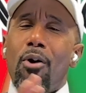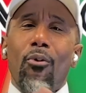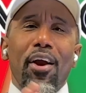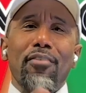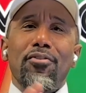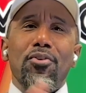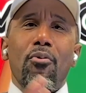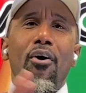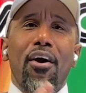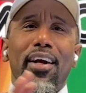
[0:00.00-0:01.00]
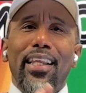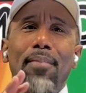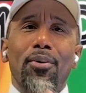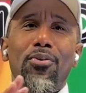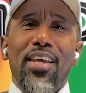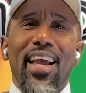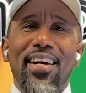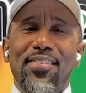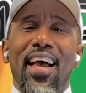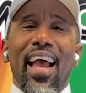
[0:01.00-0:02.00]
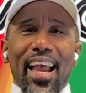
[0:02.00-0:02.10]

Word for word: wherever you are. Clap those hands.